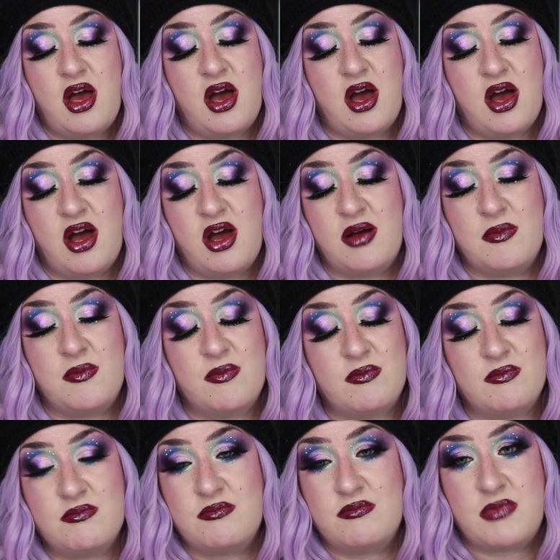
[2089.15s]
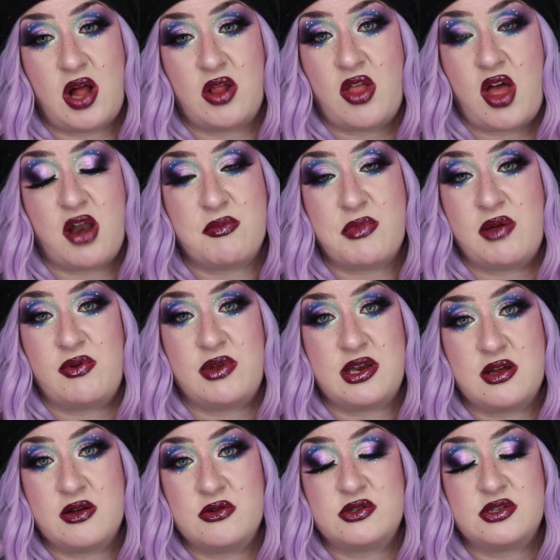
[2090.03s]
A lot of my
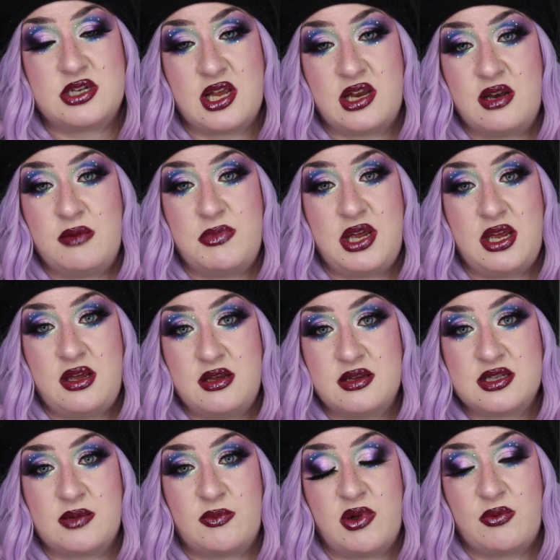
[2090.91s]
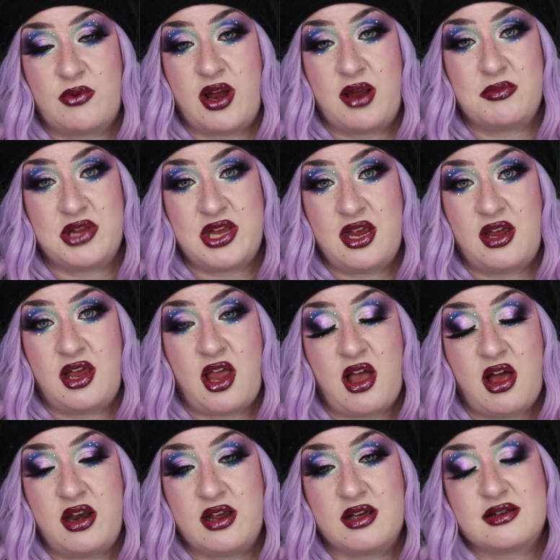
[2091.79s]
videos tend to be somewhat rambly and
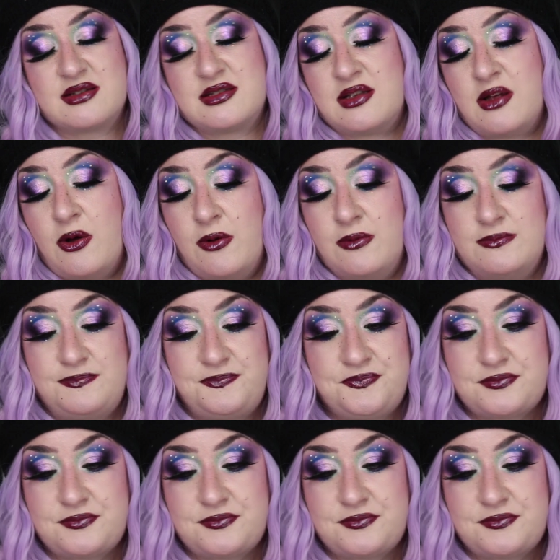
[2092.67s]
chaotic, so